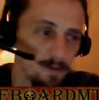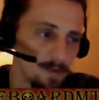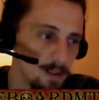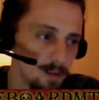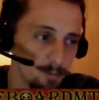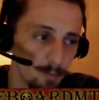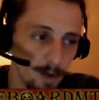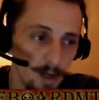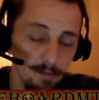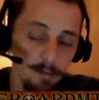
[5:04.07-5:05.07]
these,
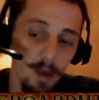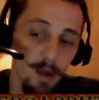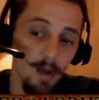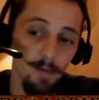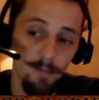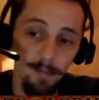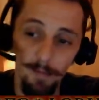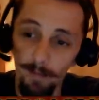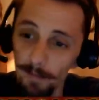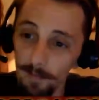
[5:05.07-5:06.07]
but
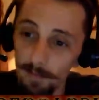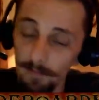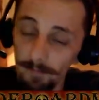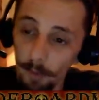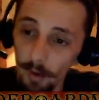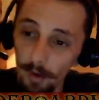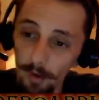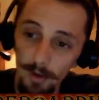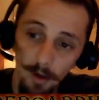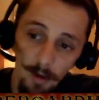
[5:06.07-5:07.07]

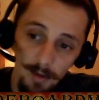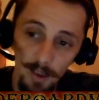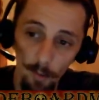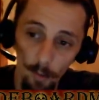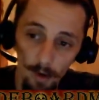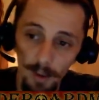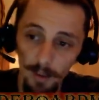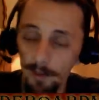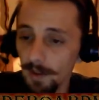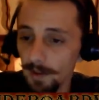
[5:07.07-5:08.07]
For cards like Walking
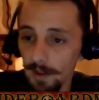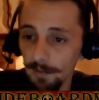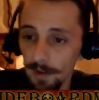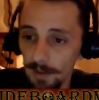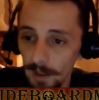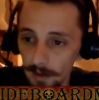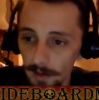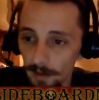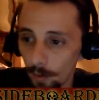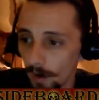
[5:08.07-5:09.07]
Ballista in
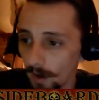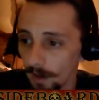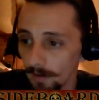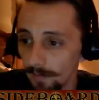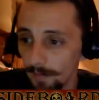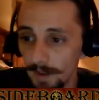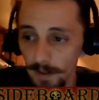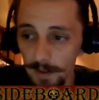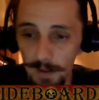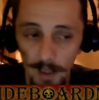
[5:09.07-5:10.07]
particular, where
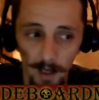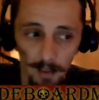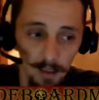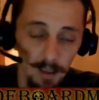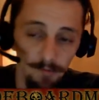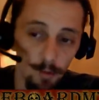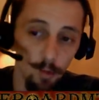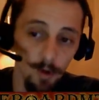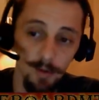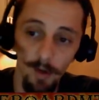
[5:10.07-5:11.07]
this deck, if you
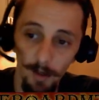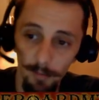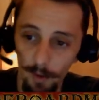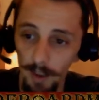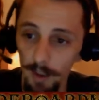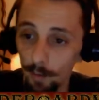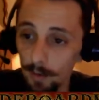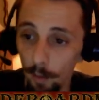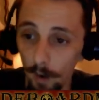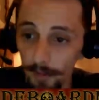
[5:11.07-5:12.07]
were to upgrade it,
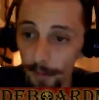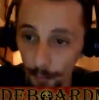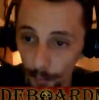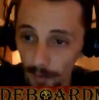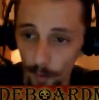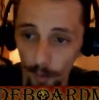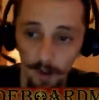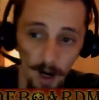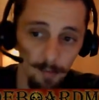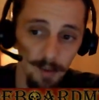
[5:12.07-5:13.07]
would want 3 more
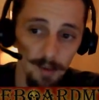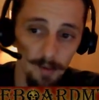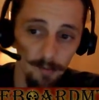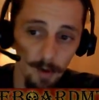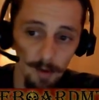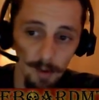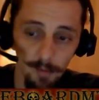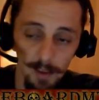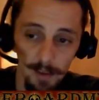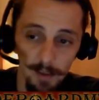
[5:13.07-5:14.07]
copies of Walking
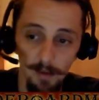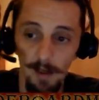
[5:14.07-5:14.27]
Ballista,